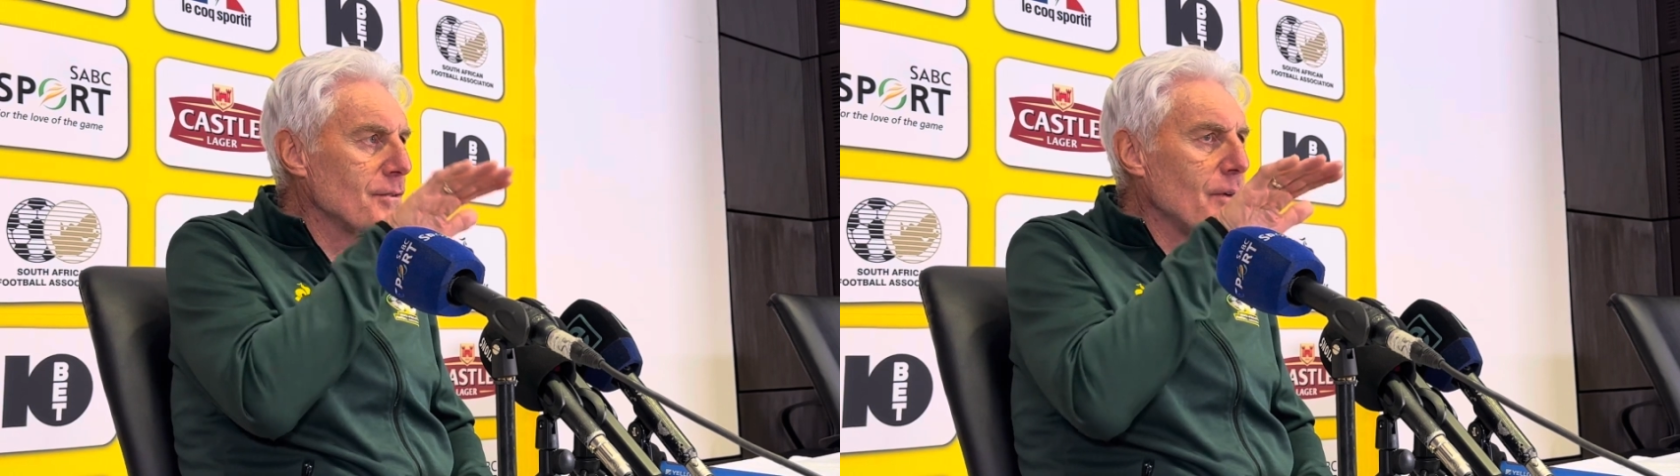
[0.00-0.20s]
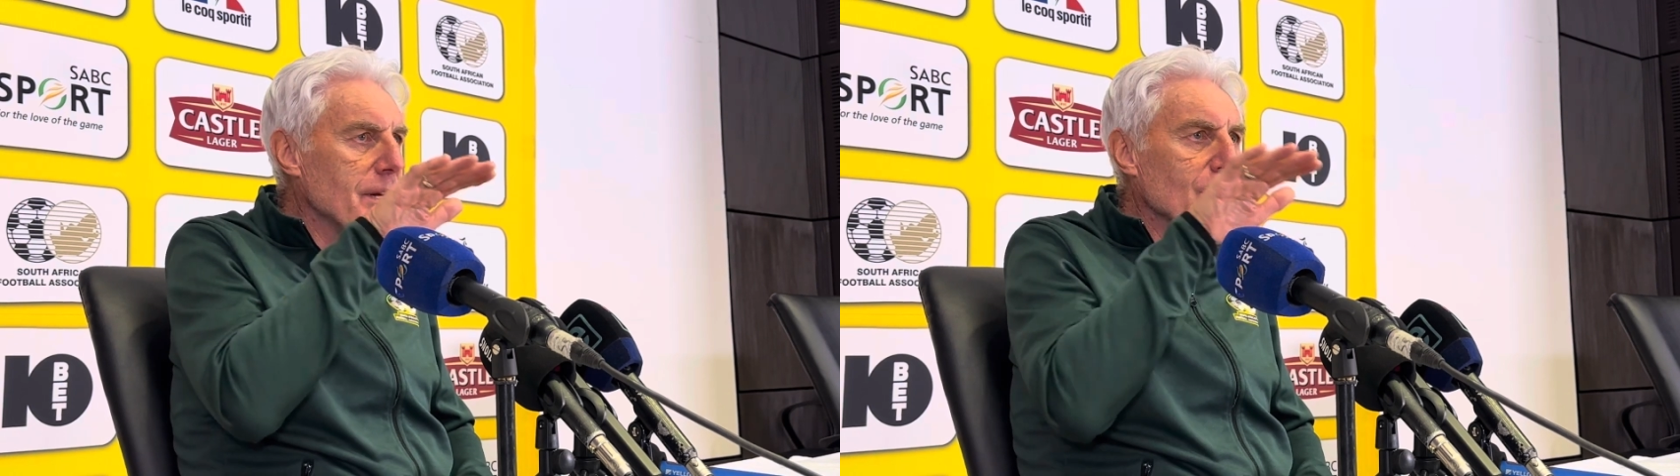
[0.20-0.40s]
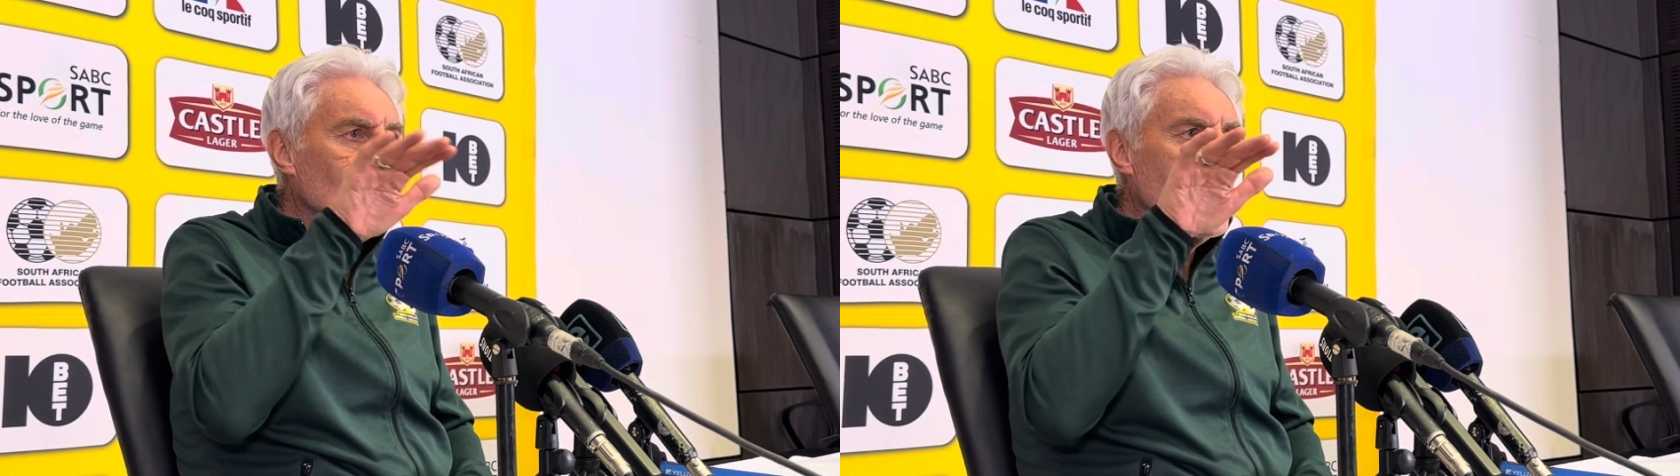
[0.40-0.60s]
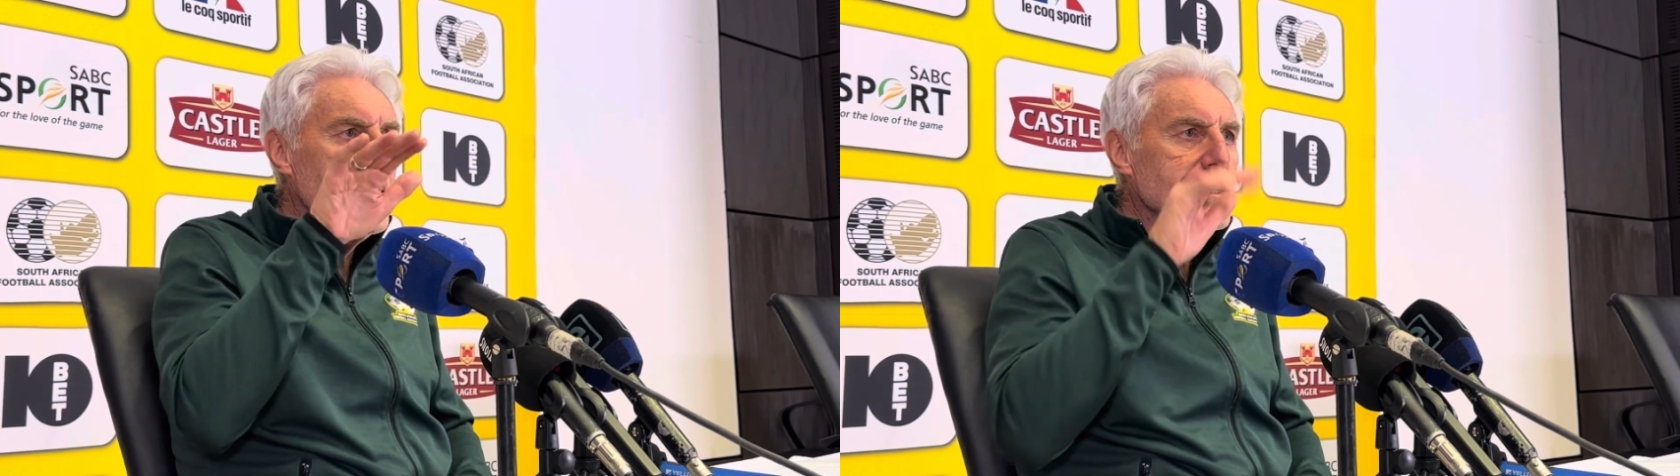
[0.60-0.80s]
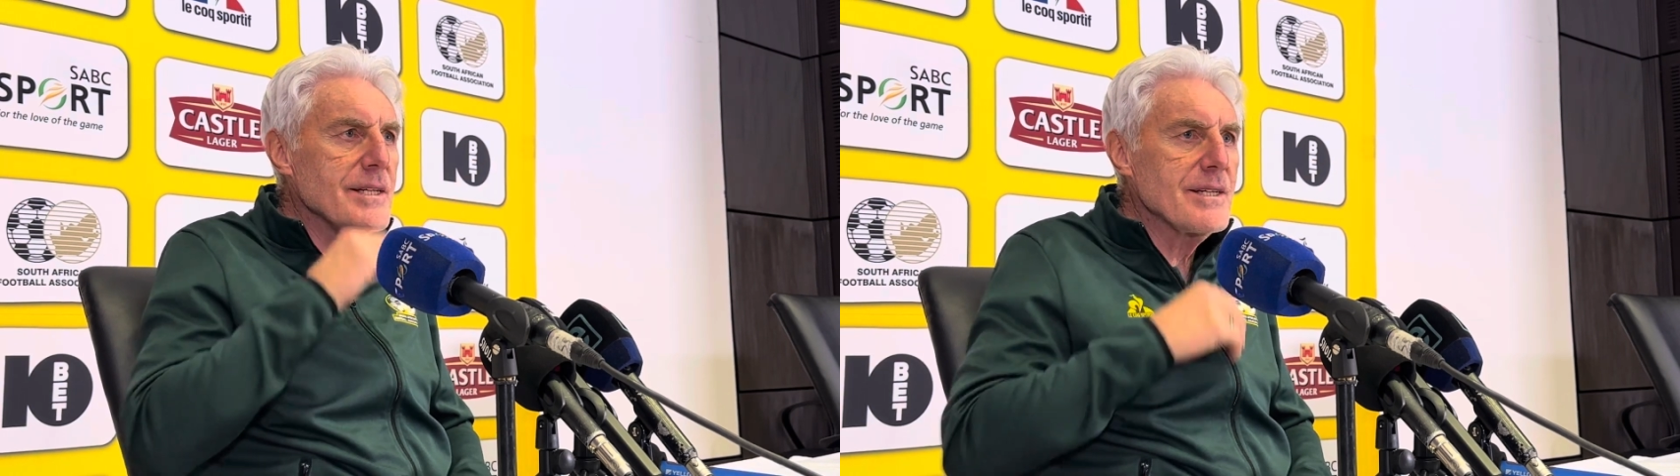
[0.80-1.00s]
very
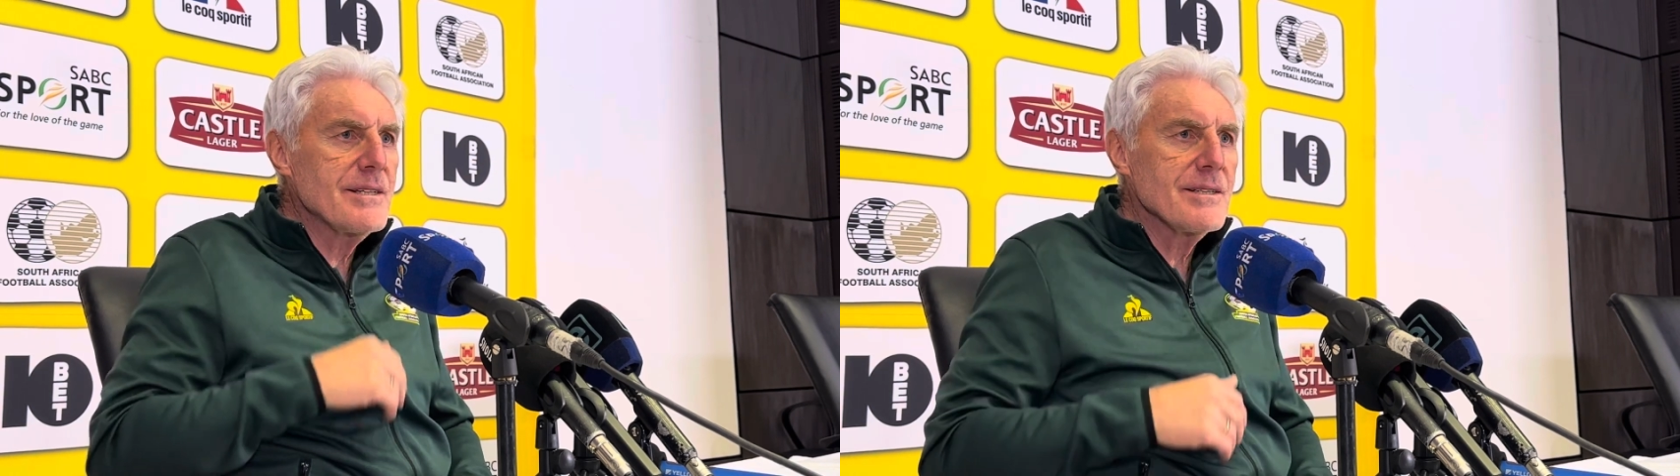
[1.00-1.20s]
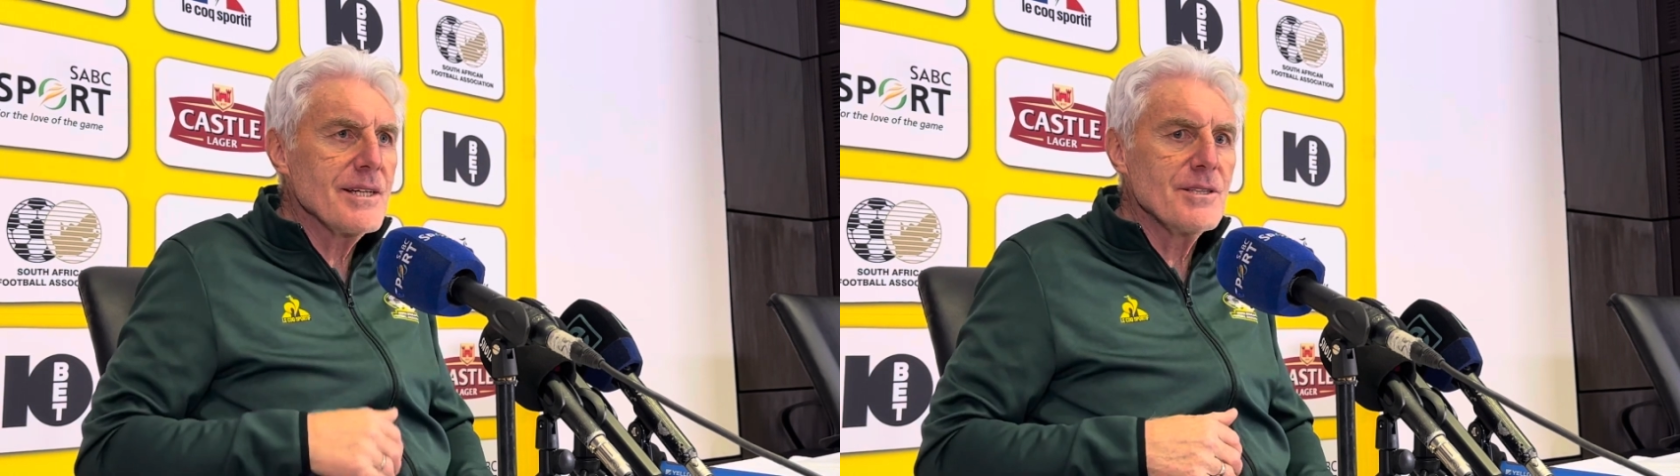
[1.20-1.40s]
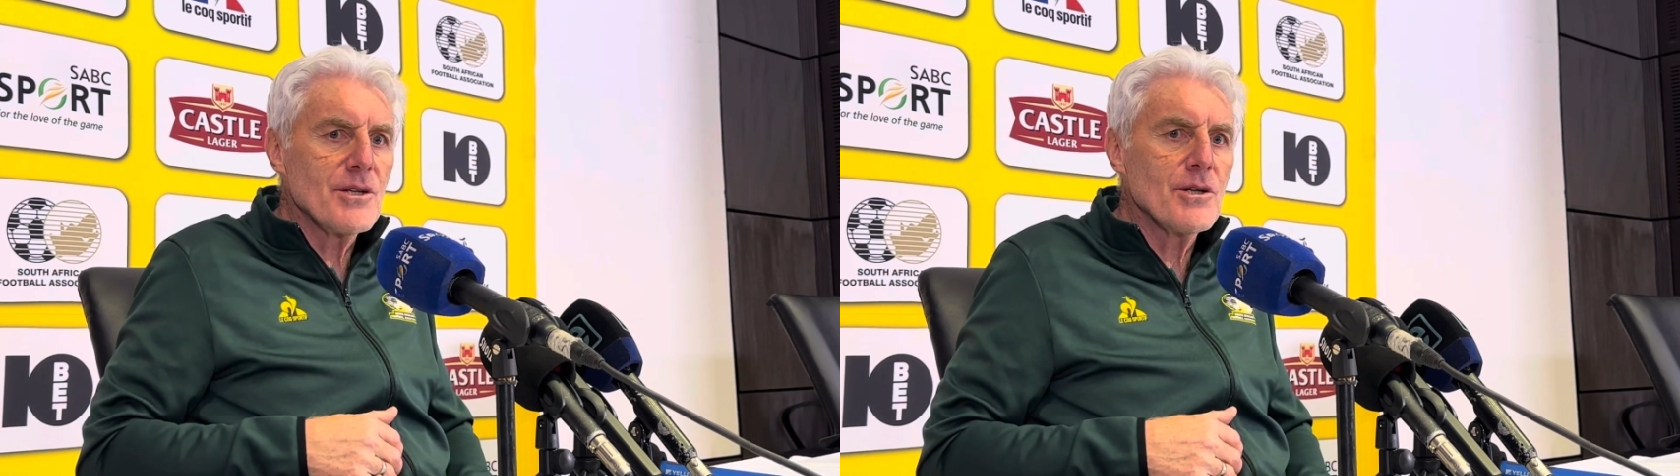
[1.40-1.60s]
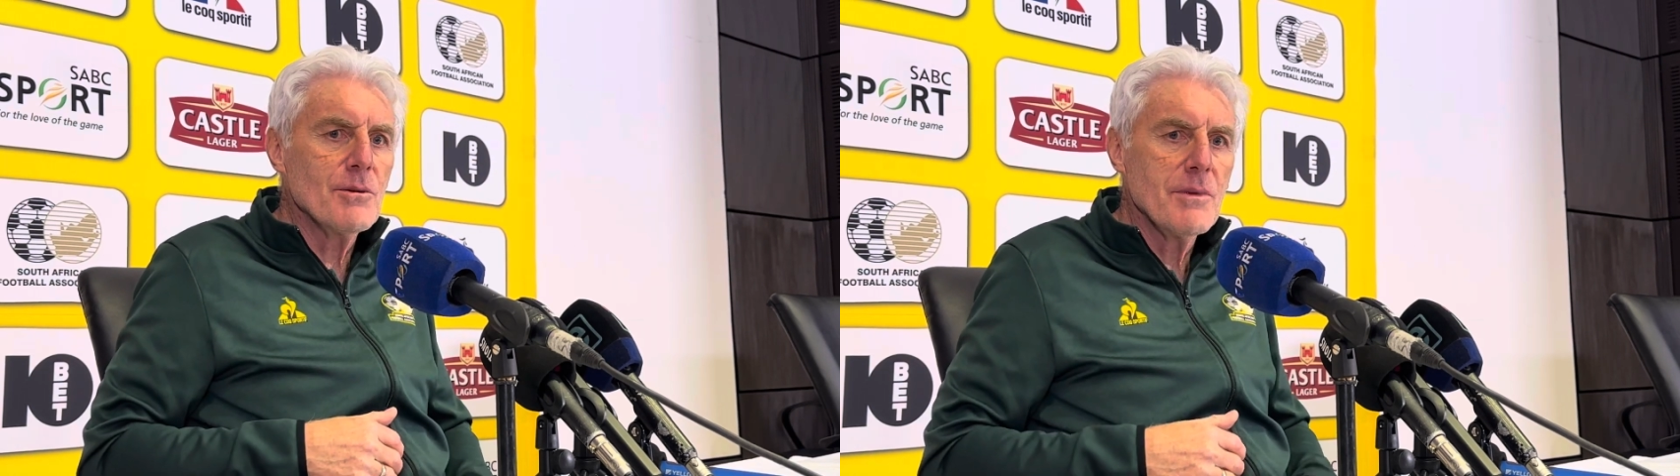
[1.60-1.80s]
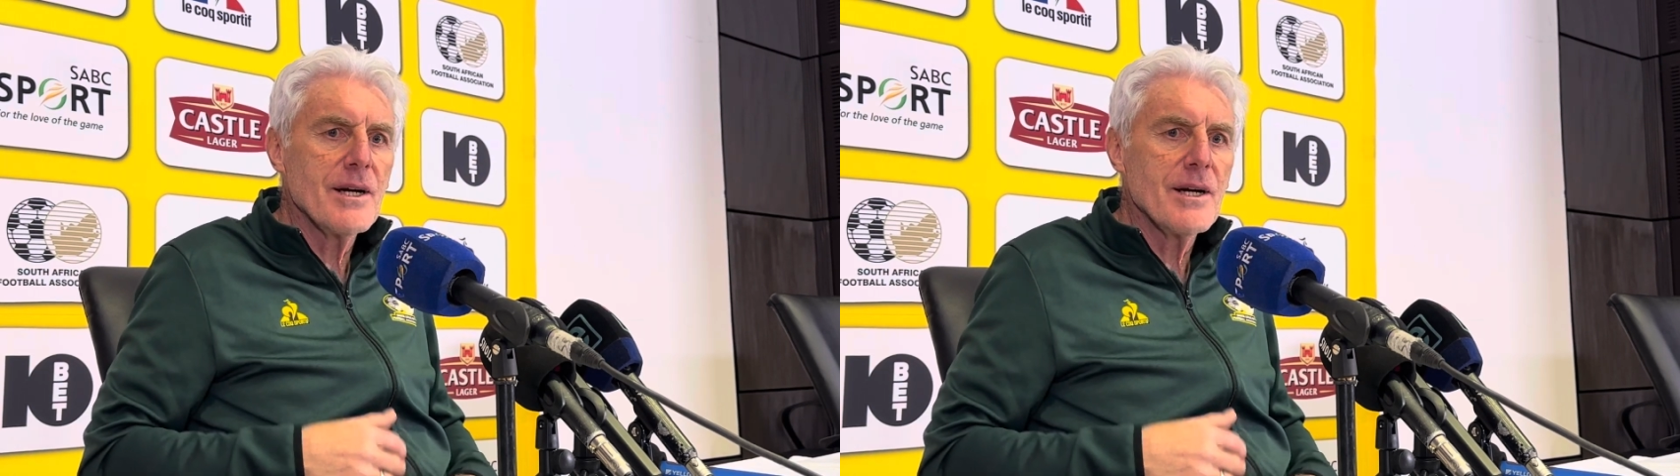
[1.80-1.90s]
quiet here in the room.